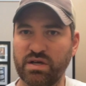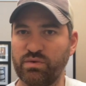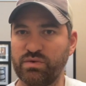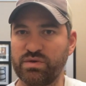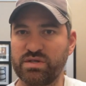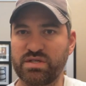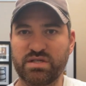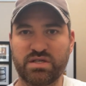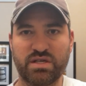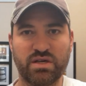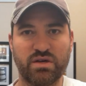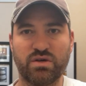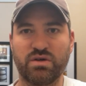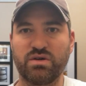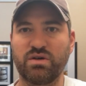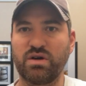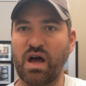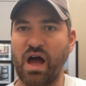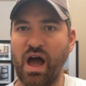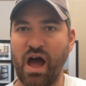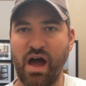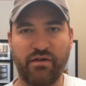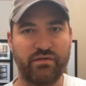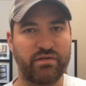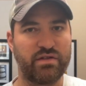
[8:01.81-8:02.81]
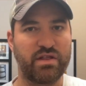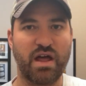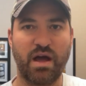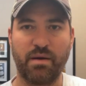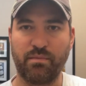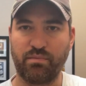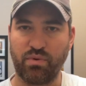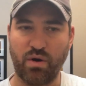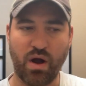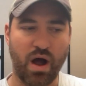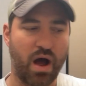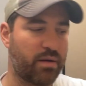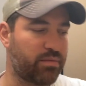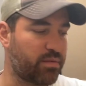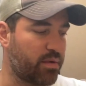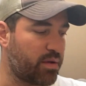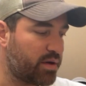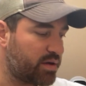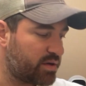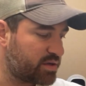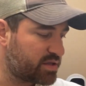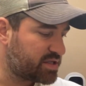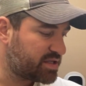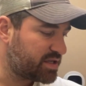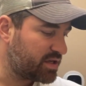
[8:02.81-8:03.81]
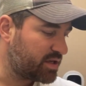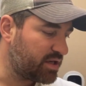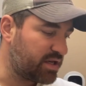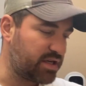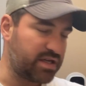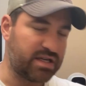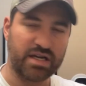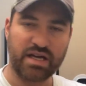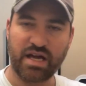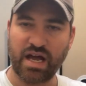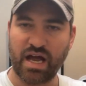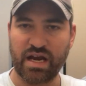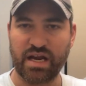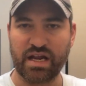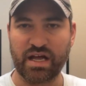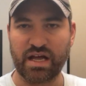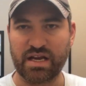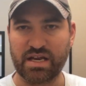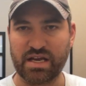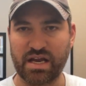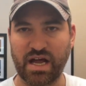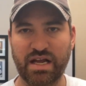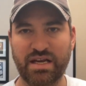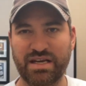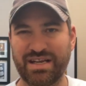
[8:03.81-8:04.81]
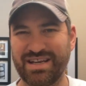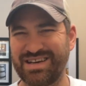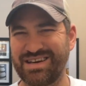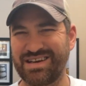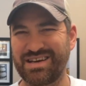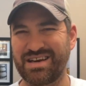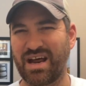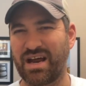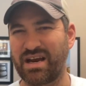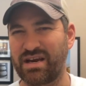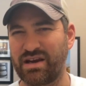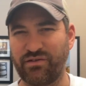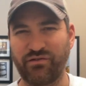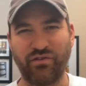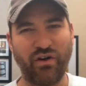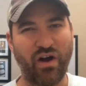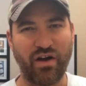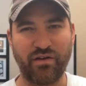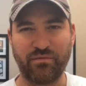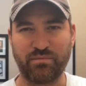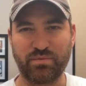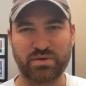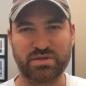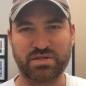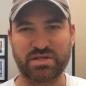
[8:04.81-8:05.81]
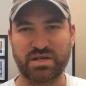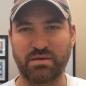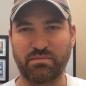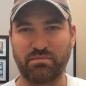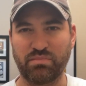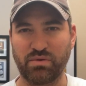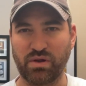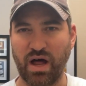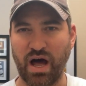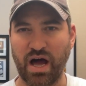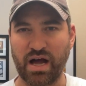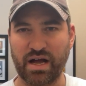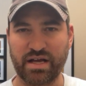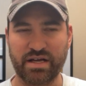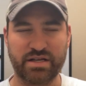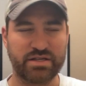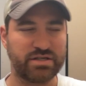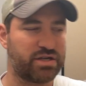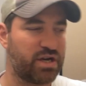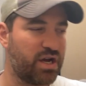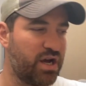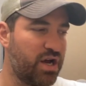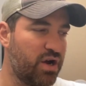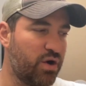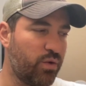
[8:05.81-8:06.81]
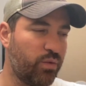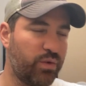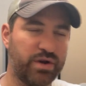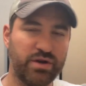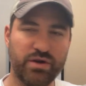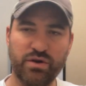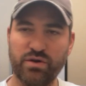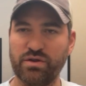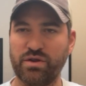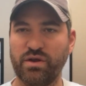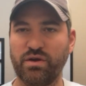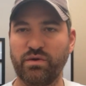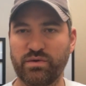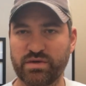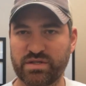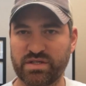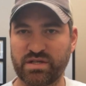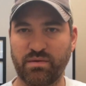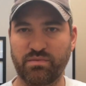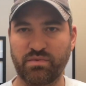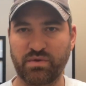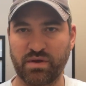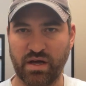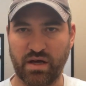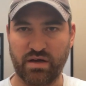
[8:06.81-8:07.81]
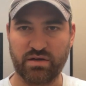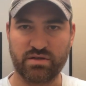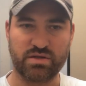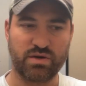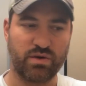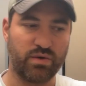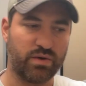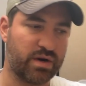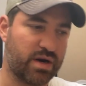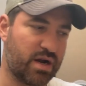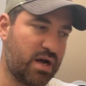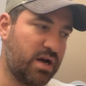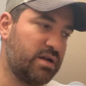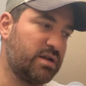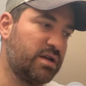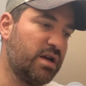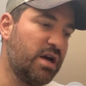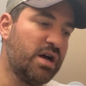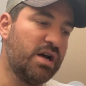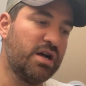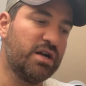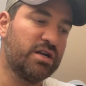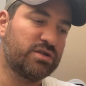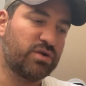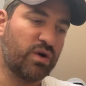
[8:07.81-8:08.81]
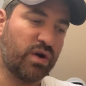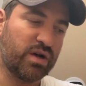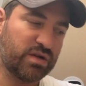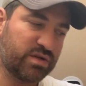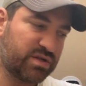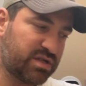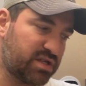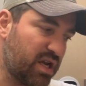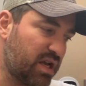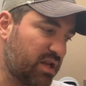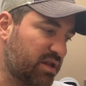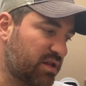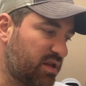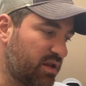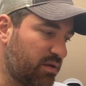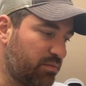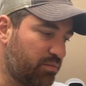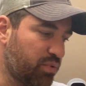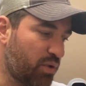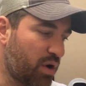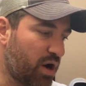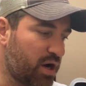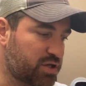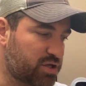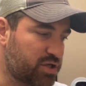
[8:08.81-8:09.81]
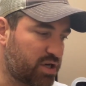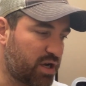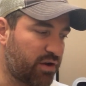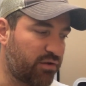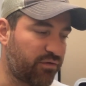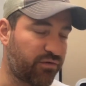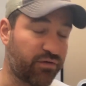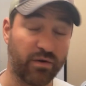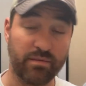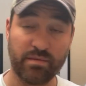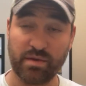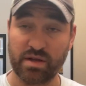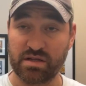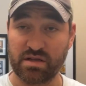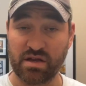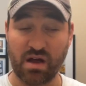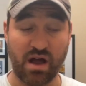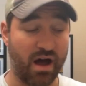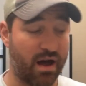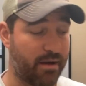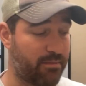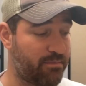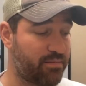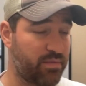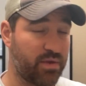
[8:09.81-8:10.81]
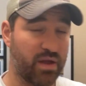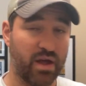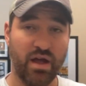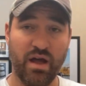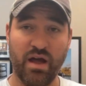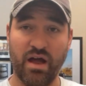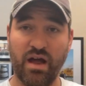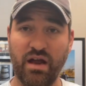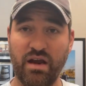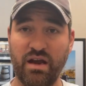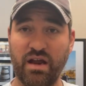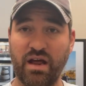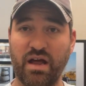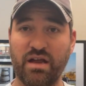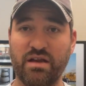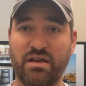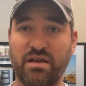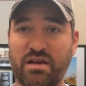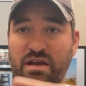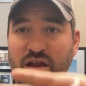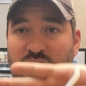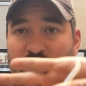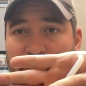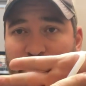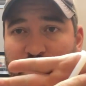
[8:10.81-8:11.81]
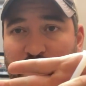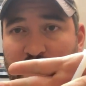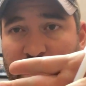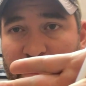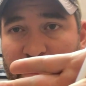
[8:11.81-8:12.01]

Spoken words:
was still having that problem, it was still indicating a 90 to 95% blockage, we knew there was something else going on. So I sent the brush in from the top, and it ended up